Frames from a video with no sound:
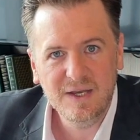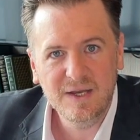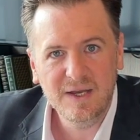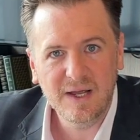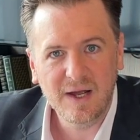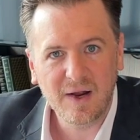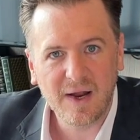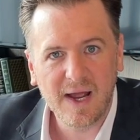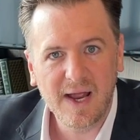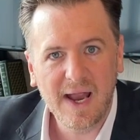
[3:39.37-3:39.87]

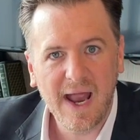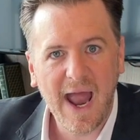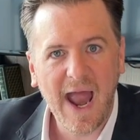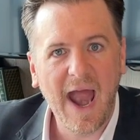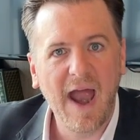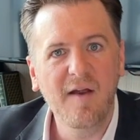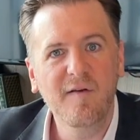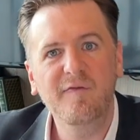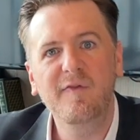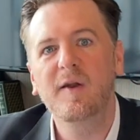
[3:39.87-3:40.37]
Okay?
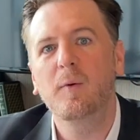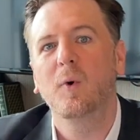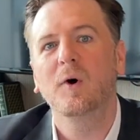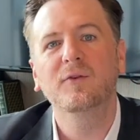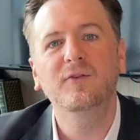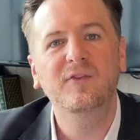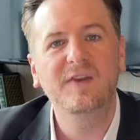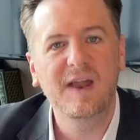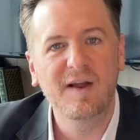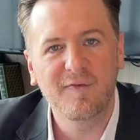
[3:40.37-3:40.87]

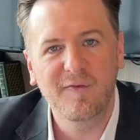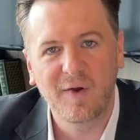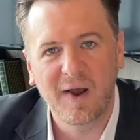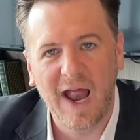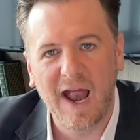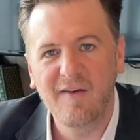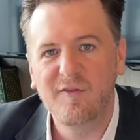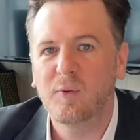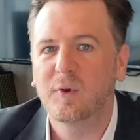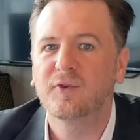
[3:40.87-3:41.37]
Everyone's different,
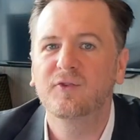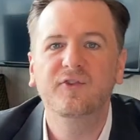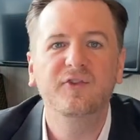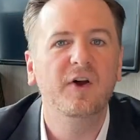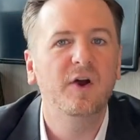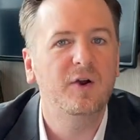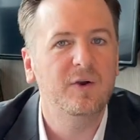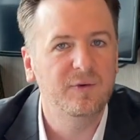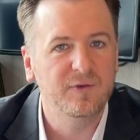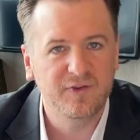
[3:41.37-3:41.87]
everyone's
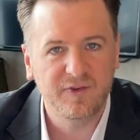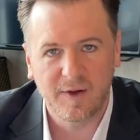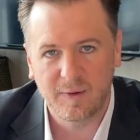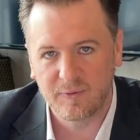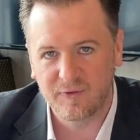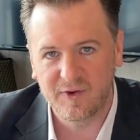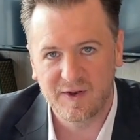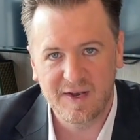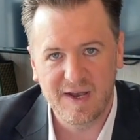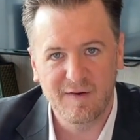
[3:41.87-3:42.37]

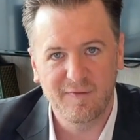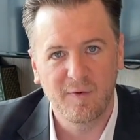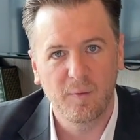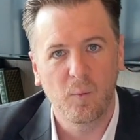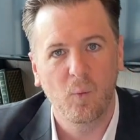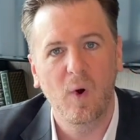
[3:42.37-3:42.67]
circumstances are different.